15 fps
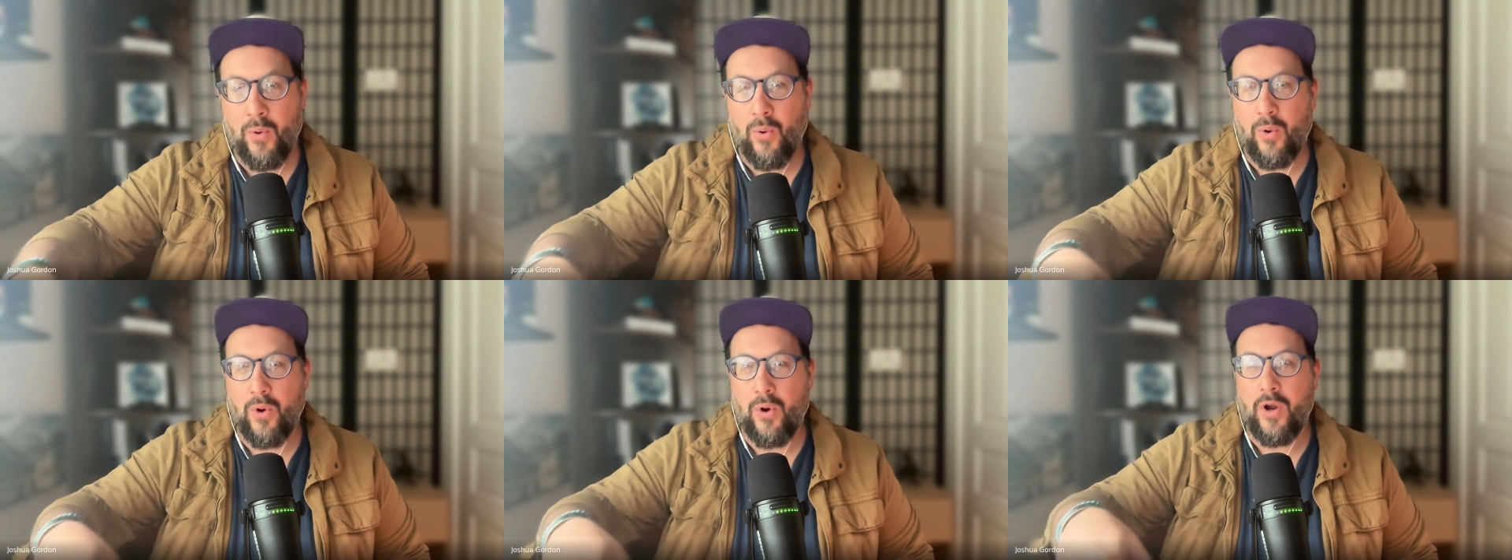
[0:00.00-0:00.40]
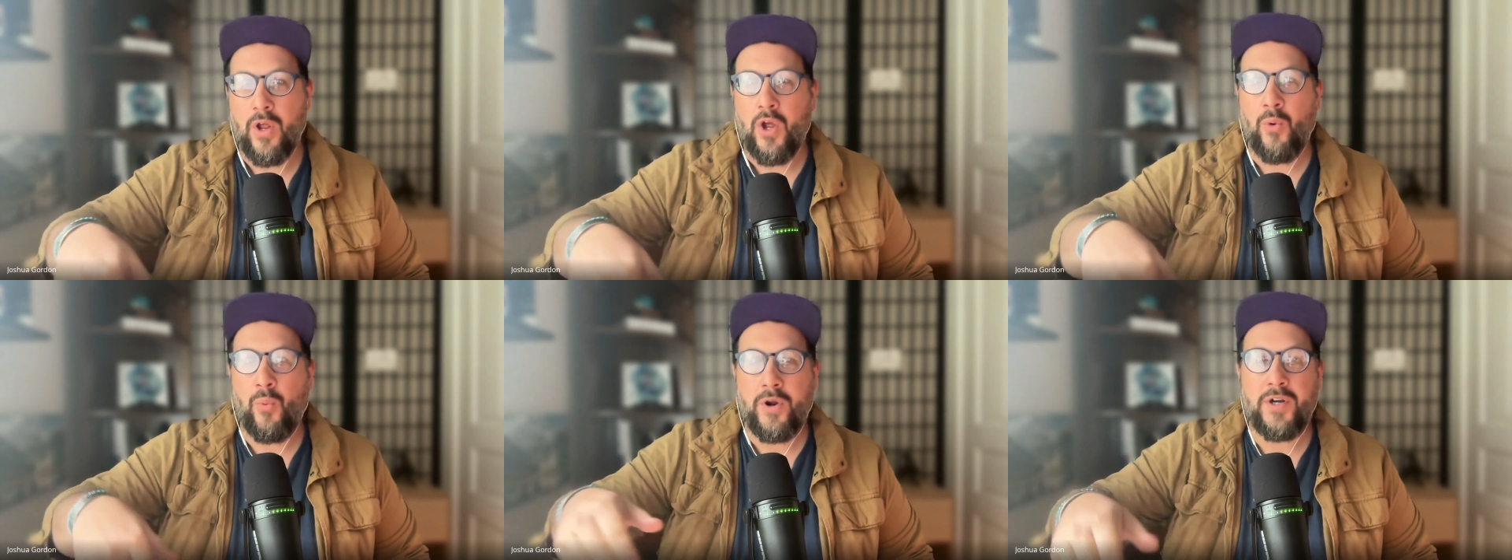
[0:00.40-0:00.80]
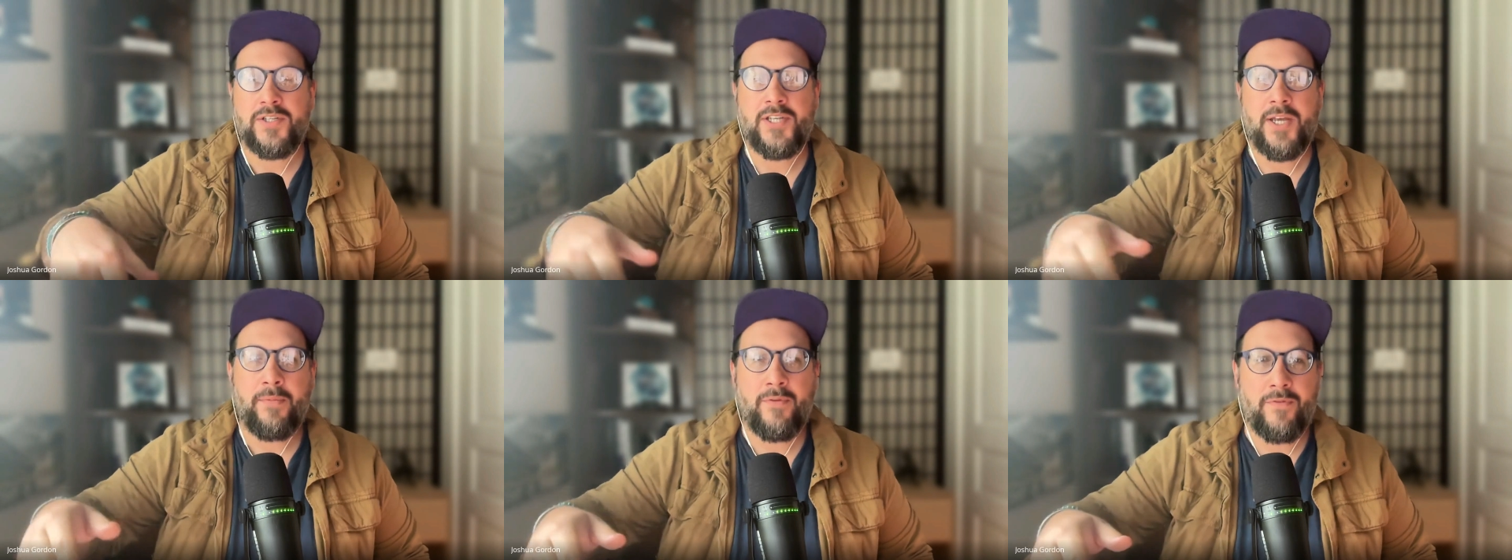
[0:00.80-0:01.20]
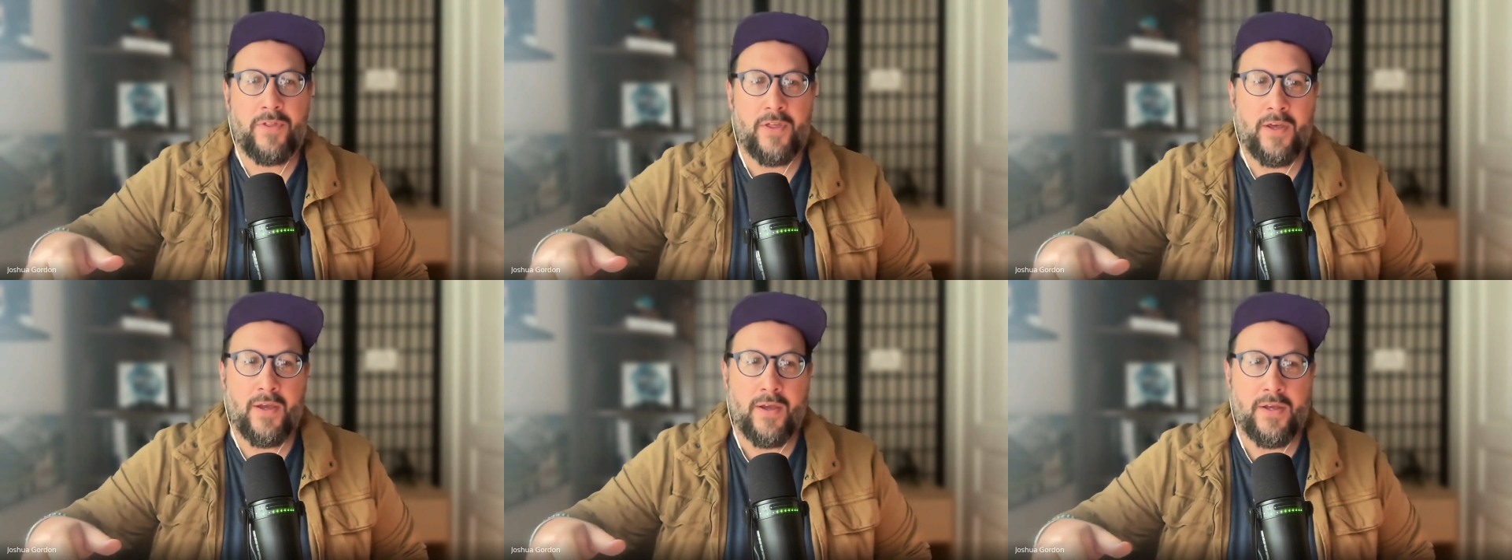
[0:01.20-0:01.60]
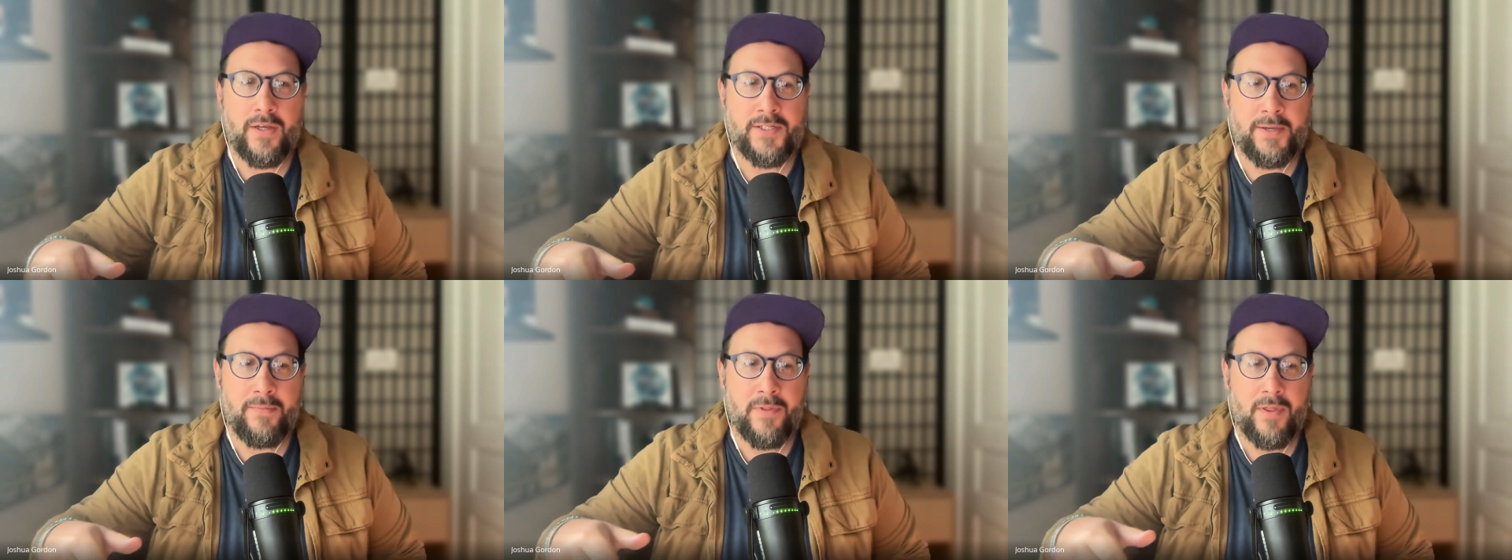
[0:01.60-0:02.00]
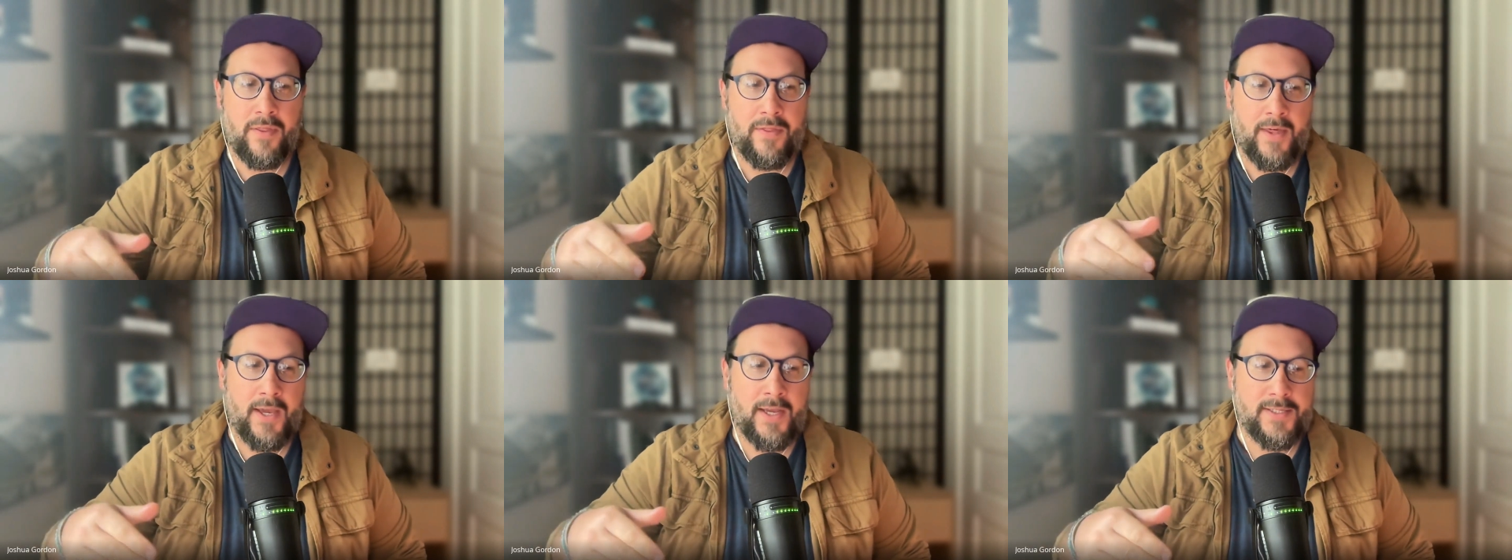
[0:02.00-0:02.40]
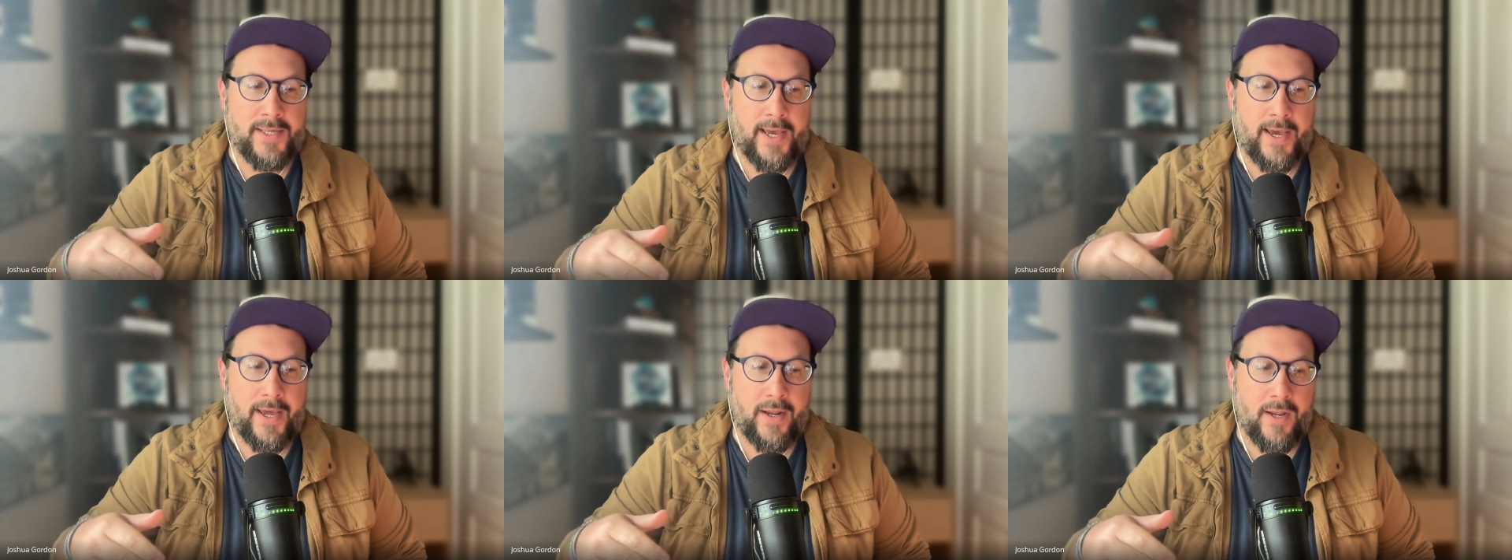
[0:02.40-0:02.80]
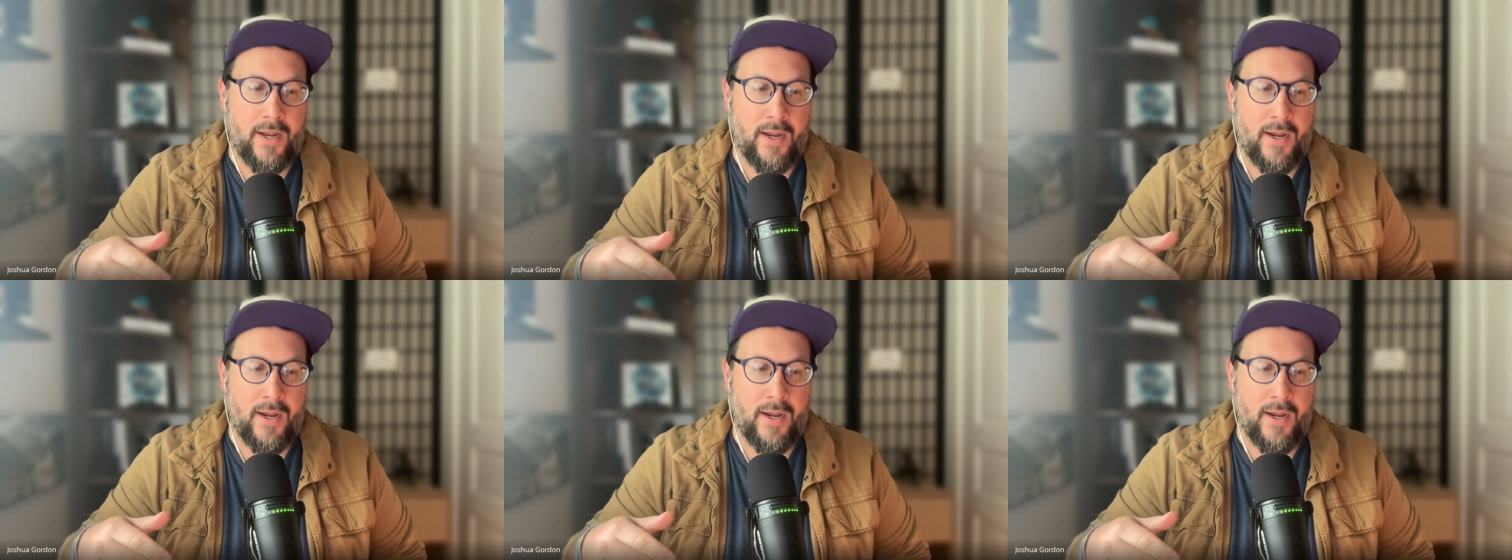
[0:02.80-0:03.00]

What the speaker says: Or what are some of the things that